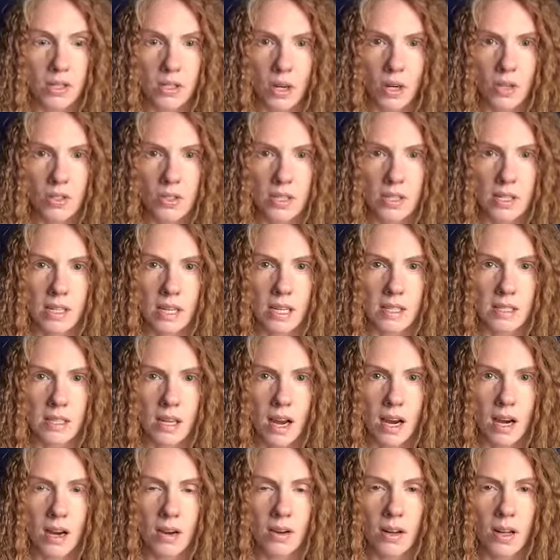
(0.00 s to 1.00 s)
starts to get
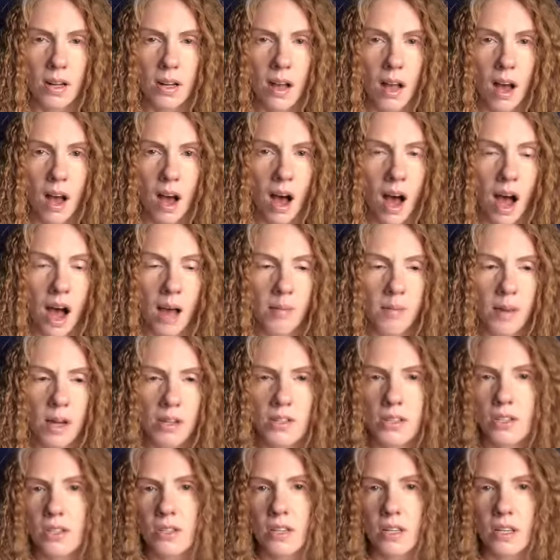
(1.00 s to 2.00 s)
tired, I'm
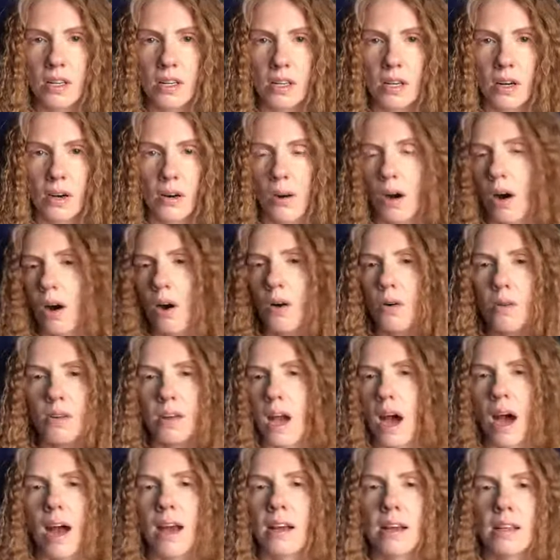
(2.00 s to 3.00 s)
not just going to go, oh
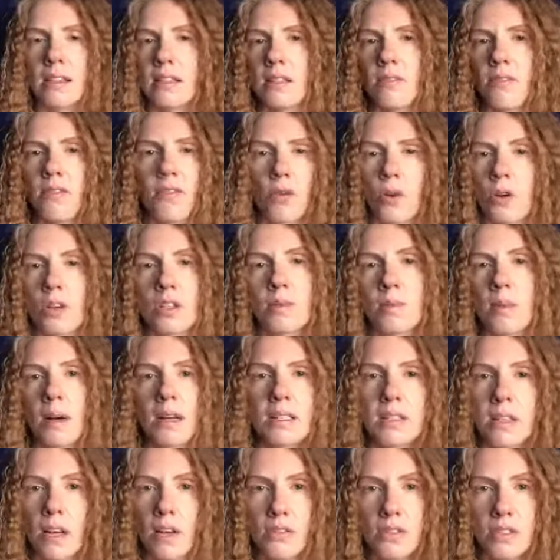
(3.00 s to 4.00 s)
yeah, I can force
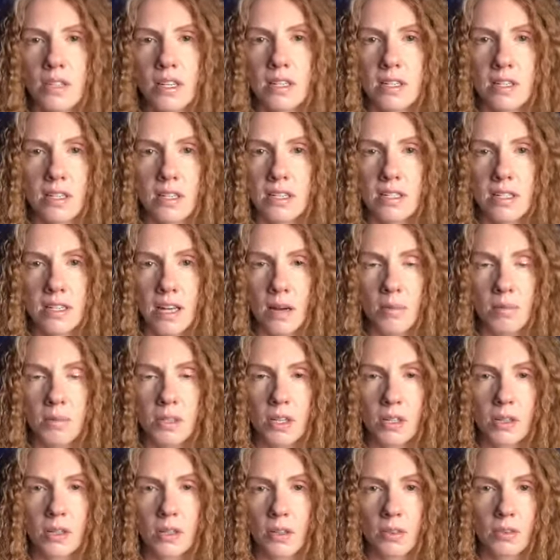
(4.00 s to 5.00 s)
myself to stay up
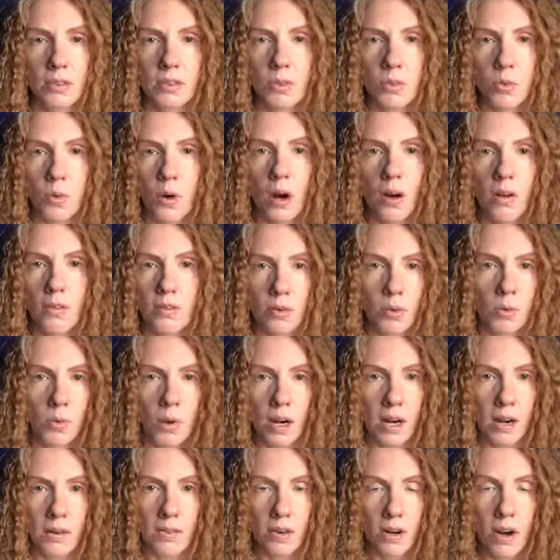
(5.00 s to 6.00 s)
till 12 or
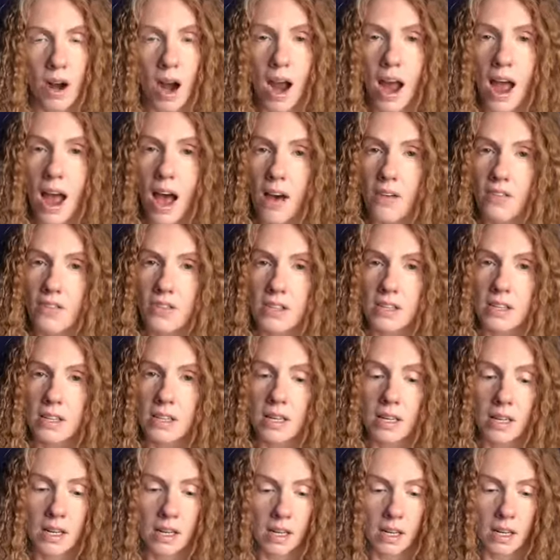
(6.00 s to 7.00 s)
whatever. I have
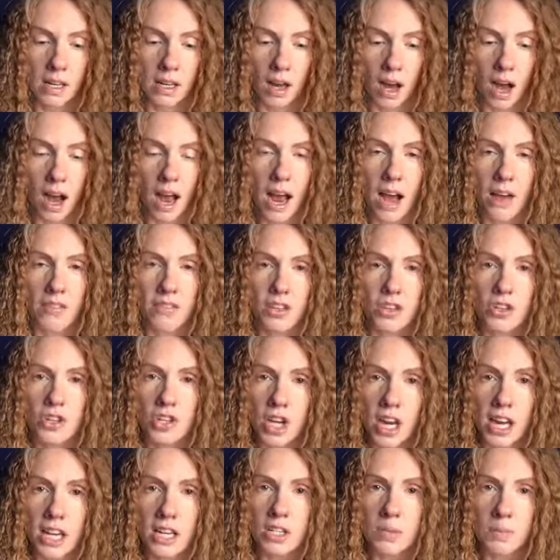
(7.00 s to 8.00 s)
to
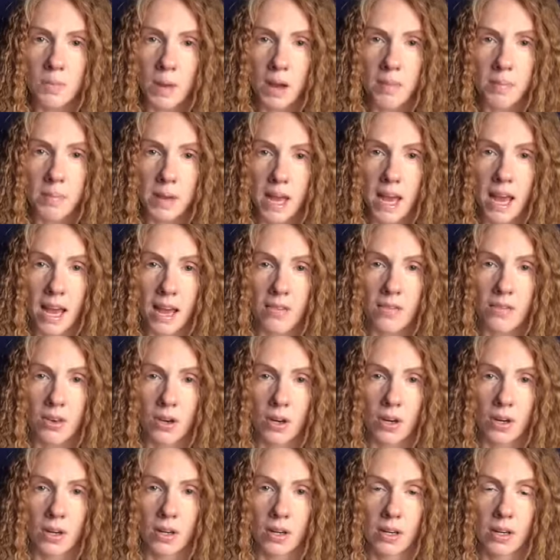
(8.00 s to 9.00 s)
change my
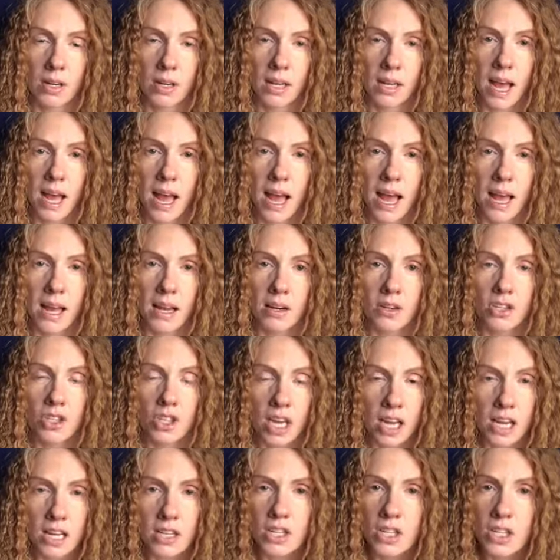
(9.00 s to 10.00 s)
behavior. And
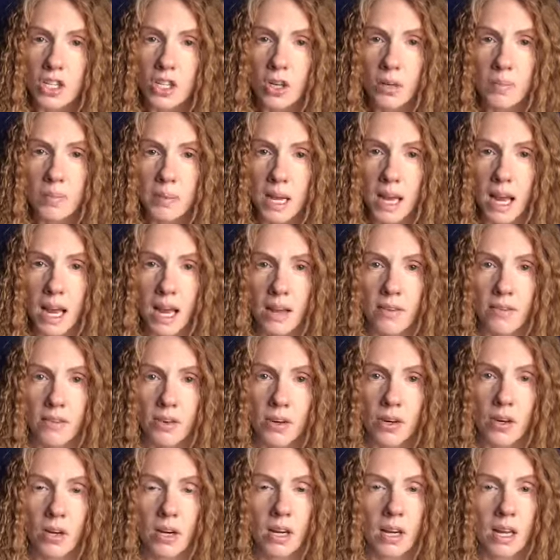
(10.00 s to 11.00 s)
changing your
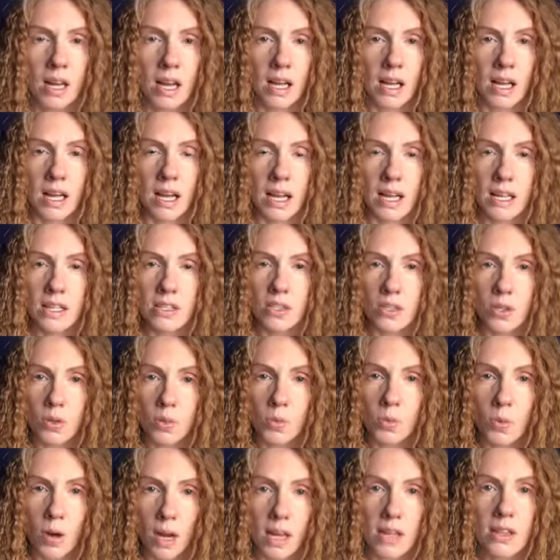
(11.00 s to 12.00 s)
behavior is the
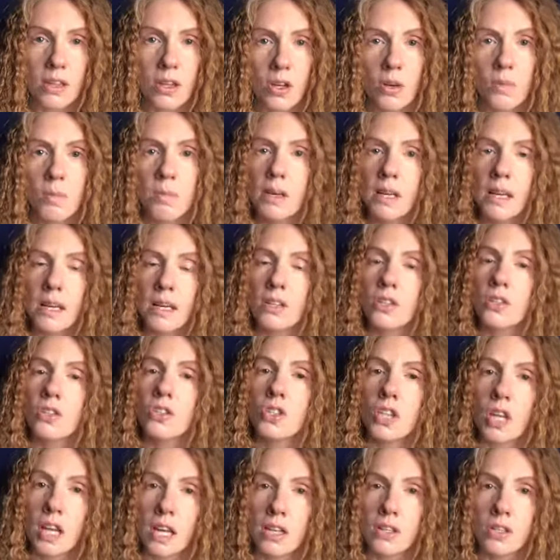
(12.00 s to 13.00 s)
way that you begin to
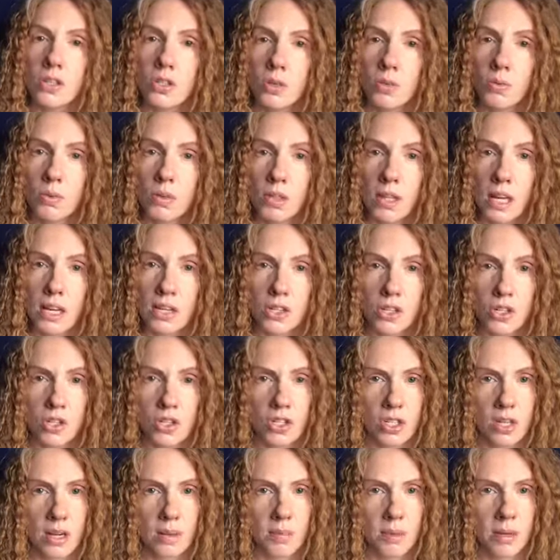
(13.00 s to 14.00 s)
change the
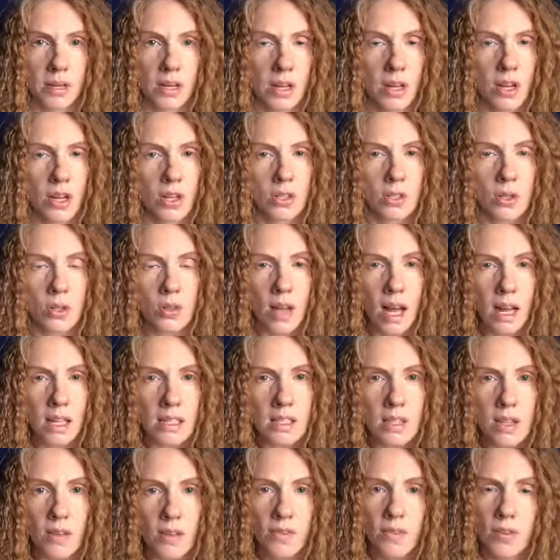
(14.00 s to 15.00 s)
relationship. So
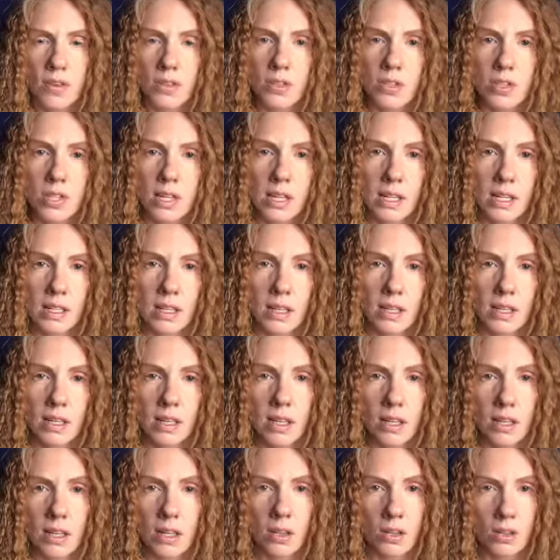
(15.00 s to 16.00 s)
that's the first thing
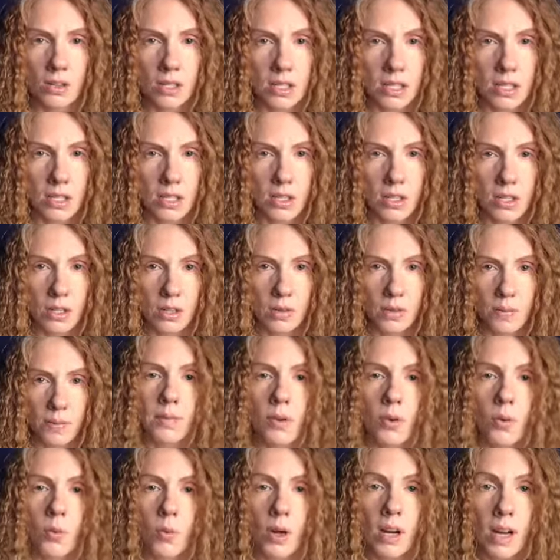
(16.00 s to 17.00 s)
you'll need to do.
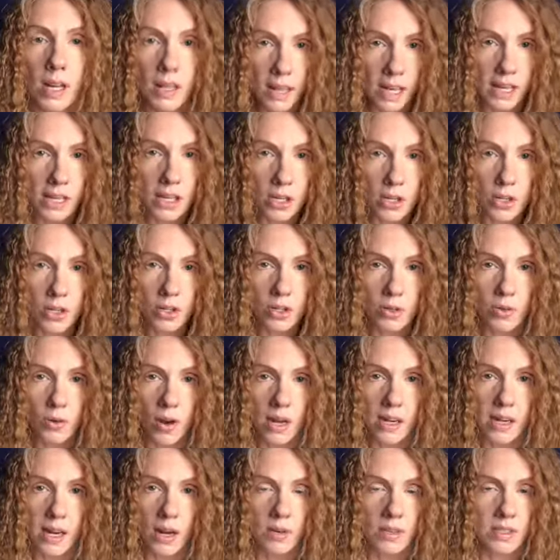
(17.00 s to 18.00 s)
What I'd like you to do
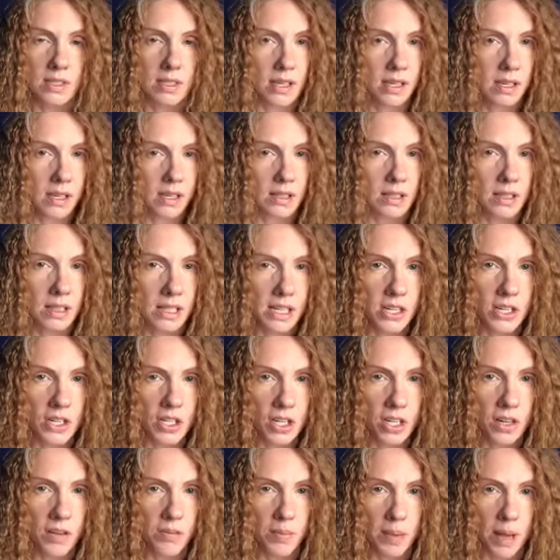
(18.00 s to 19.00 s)
right now is take a clean
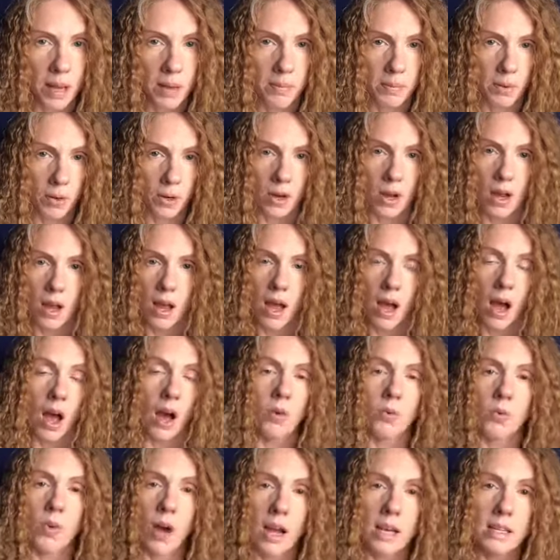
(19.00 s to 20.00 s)
sheet of paper
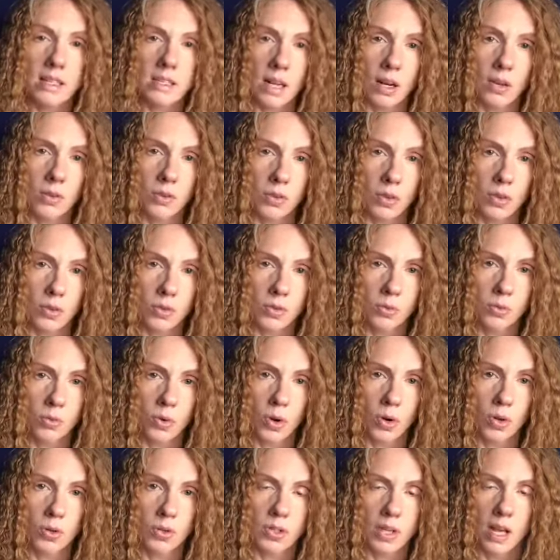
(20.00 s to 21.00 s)
and write down those
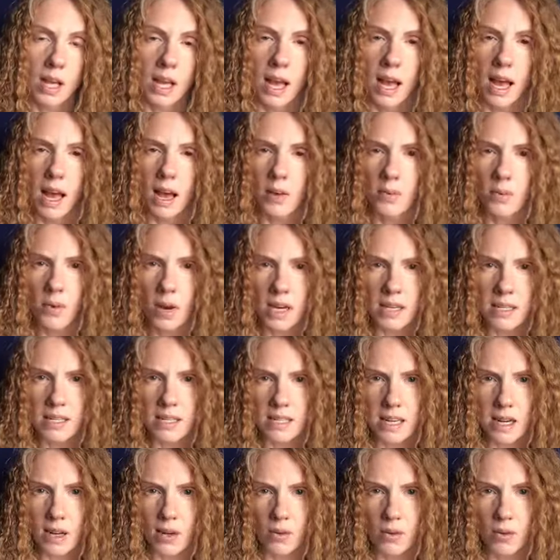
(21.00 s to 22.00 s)
roles, and write
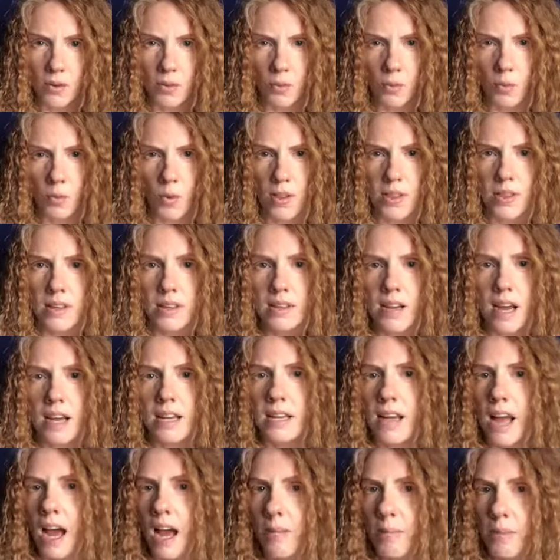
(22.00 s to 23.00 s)
down what the
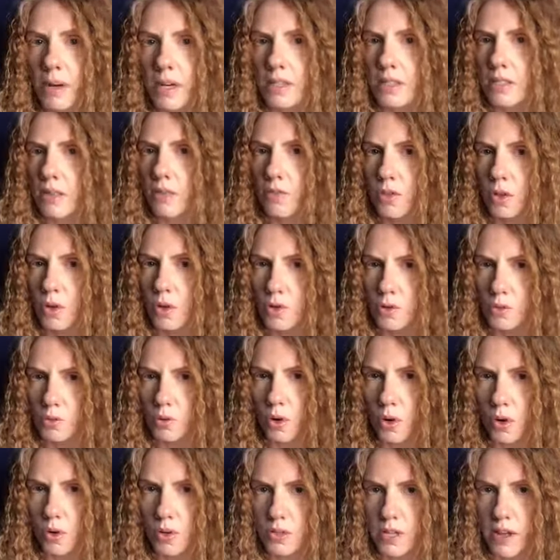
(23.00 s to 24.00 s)
dynamics of those
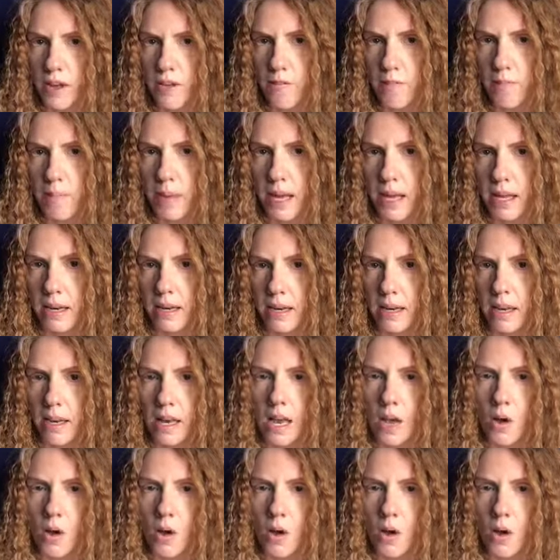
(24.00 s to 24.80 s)
roles have been.